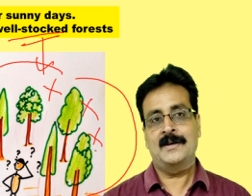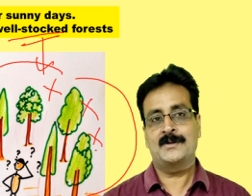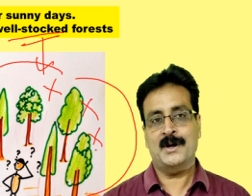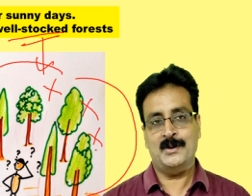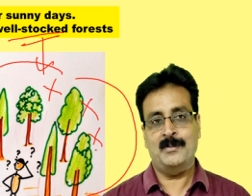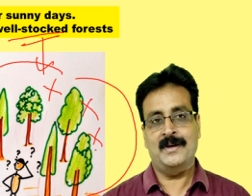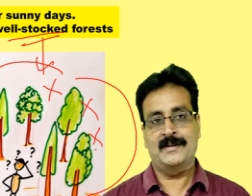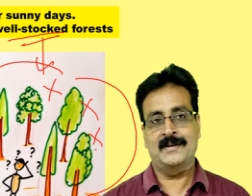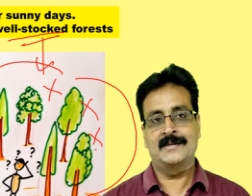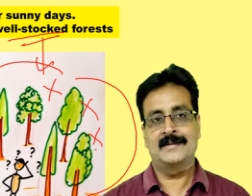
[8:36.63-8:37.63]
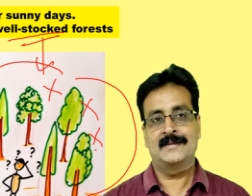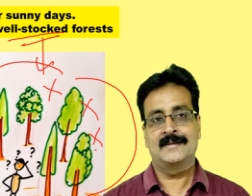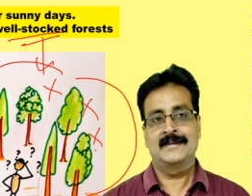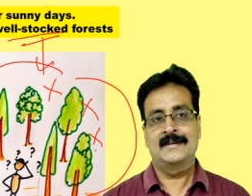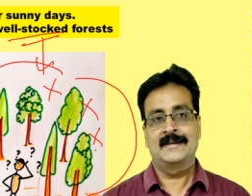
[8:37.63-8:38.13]
in a shadow method
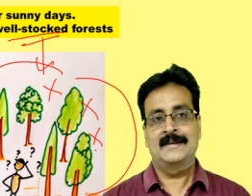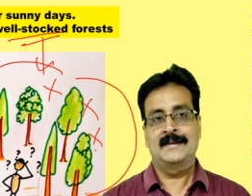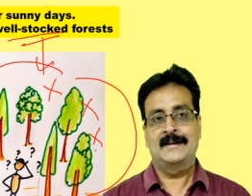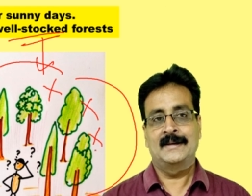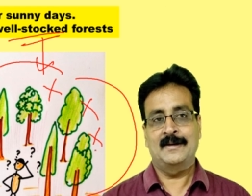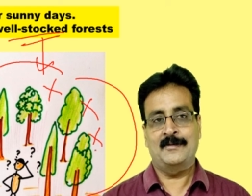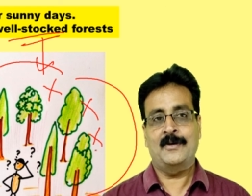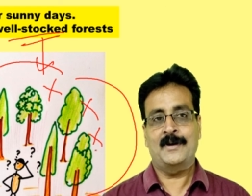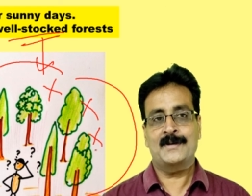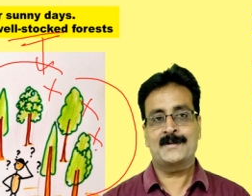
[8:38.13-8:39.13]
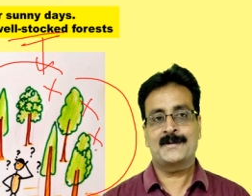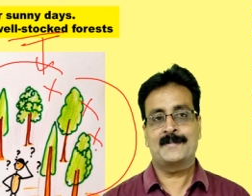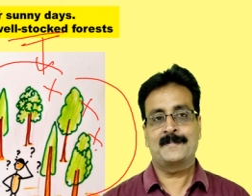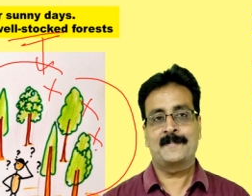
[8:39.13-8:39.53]
in a forest.